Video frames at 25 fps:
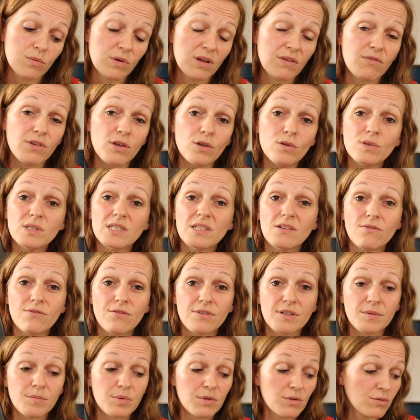reviews and
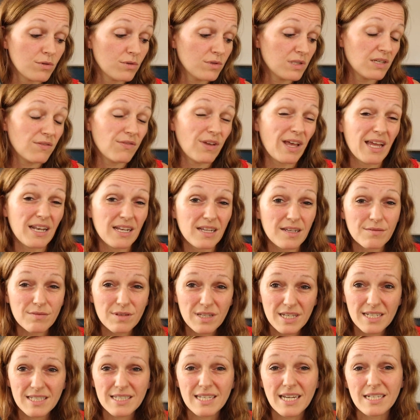flip-throughs of any of
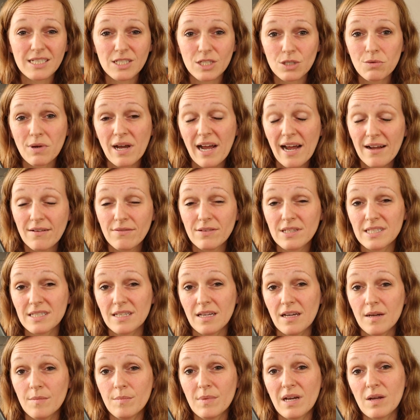these, I do have
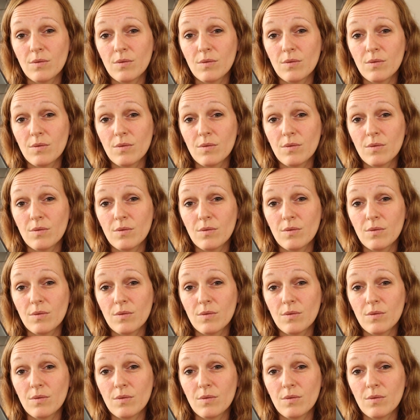some.